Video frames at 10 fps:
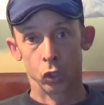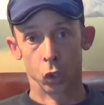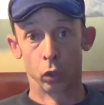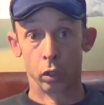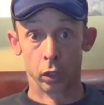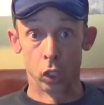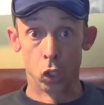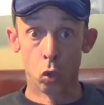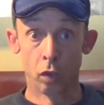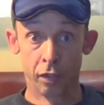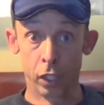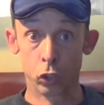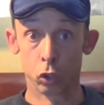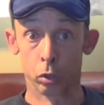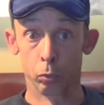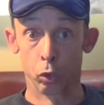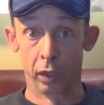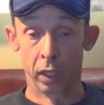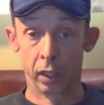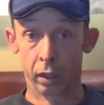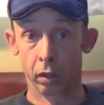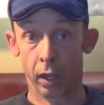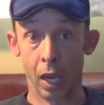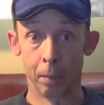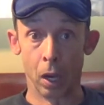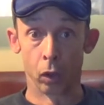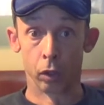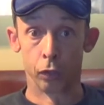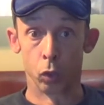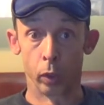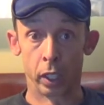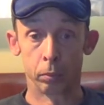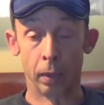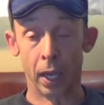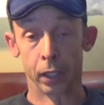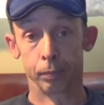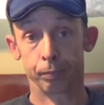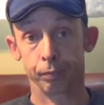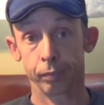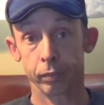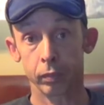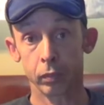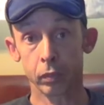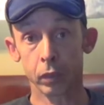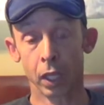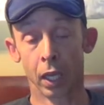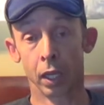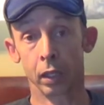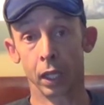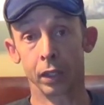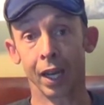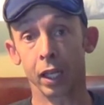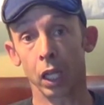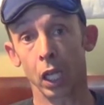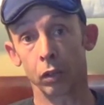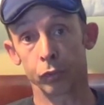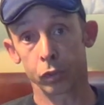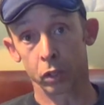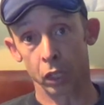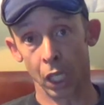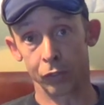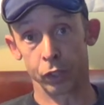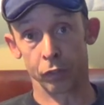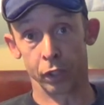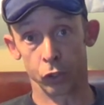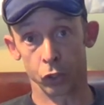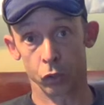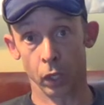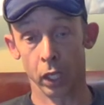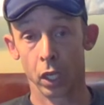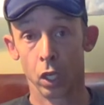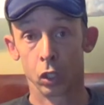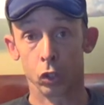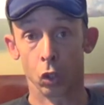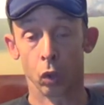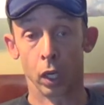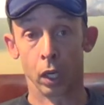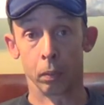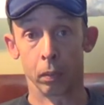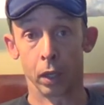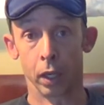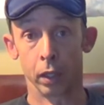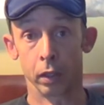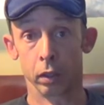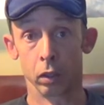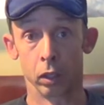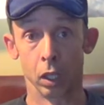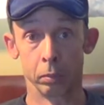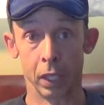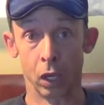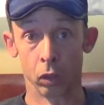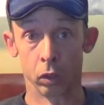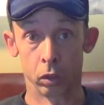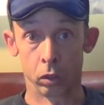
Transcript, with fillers: So the new Avengers movie came out a few weeks back, and Todd loves the Avengers, right? So it comes out,